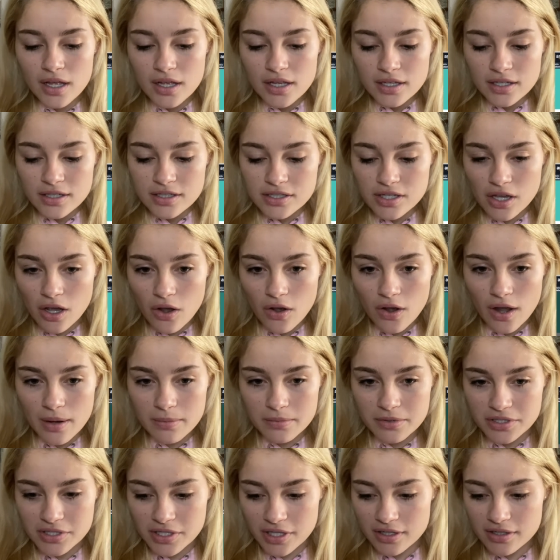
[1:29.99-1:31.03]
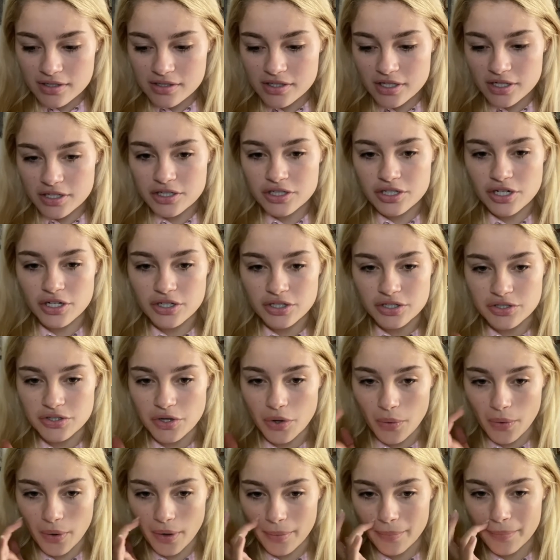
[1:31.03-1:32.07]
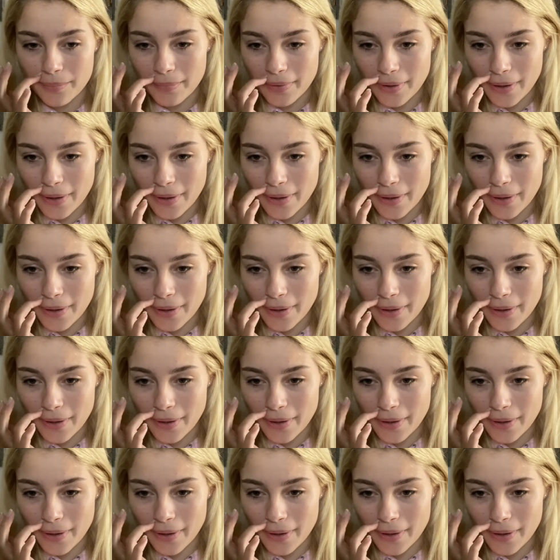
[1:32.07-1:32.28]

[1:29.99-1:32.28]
So I'm just going to search dorm